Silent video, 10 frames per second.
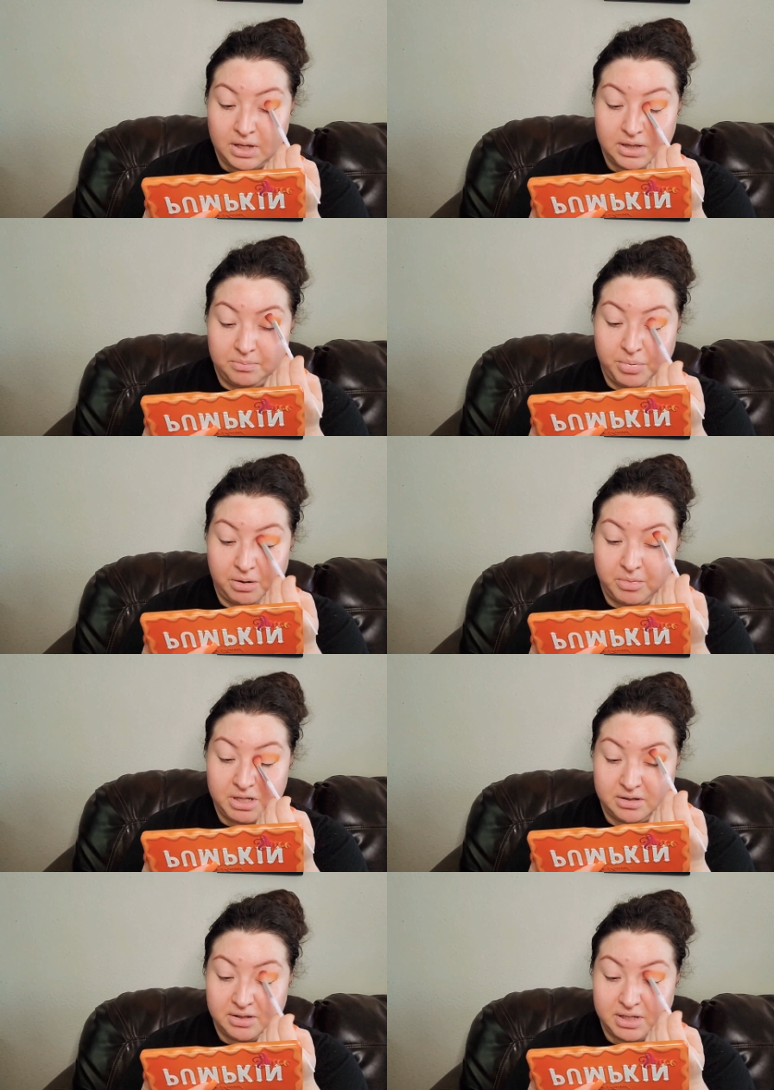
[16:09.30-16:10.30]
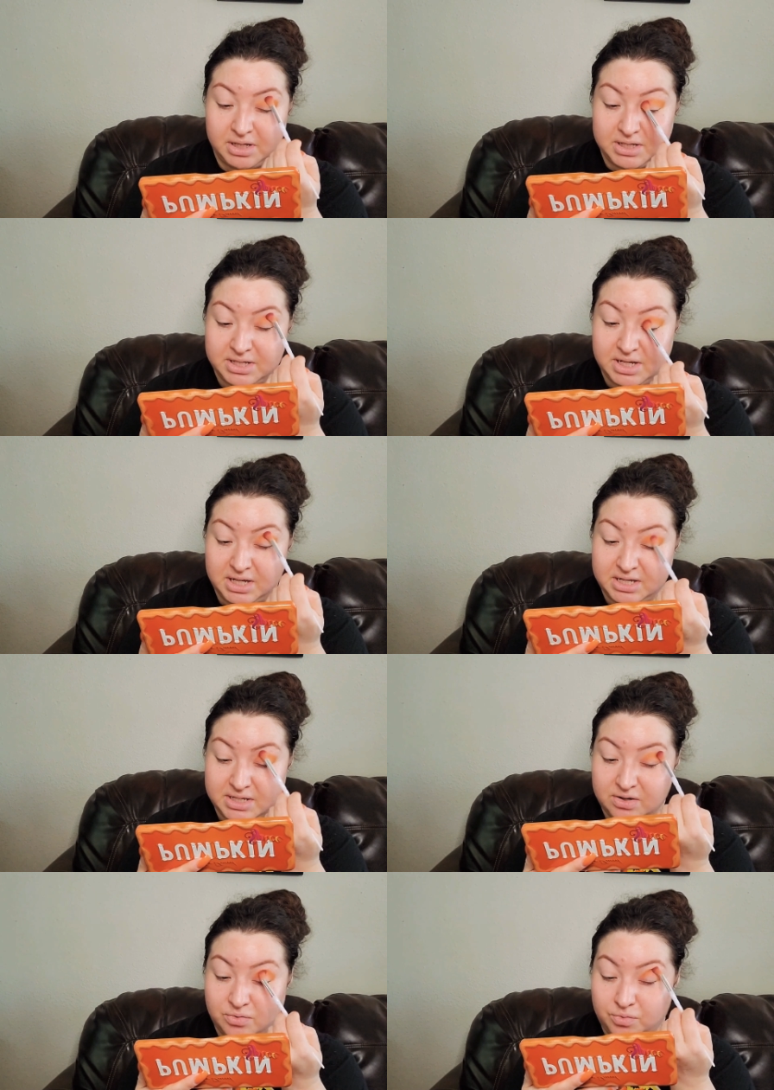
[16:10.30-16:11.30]
the pigment on this
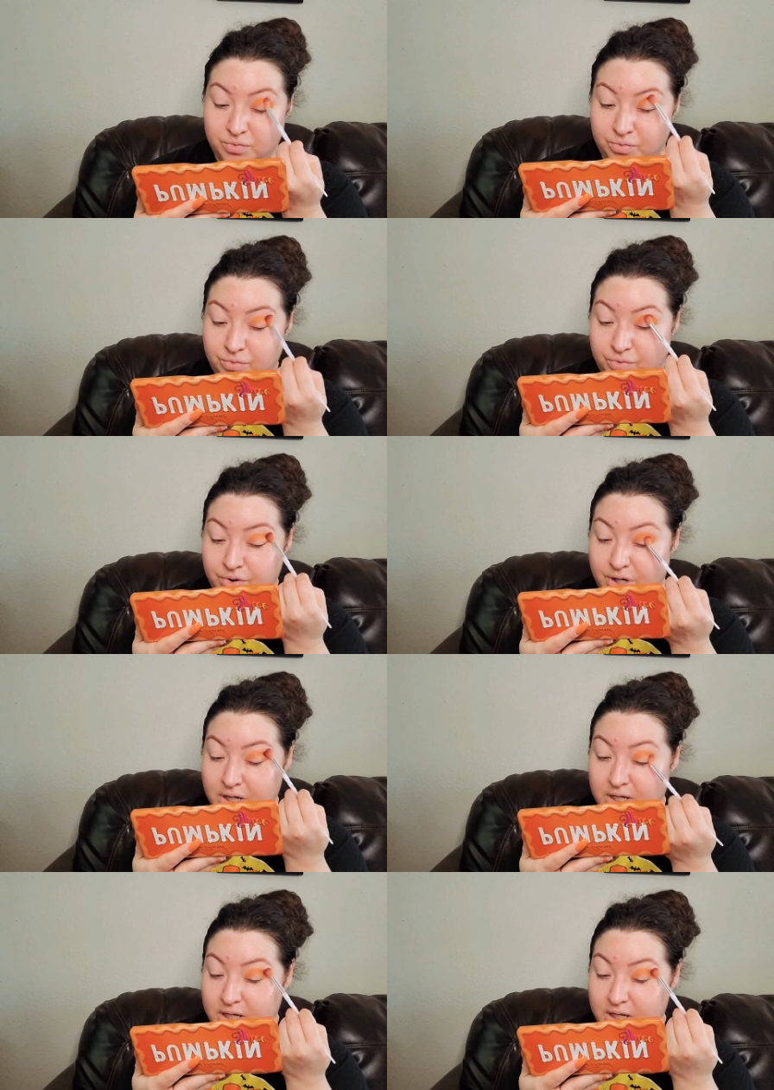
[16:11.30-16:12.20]
is really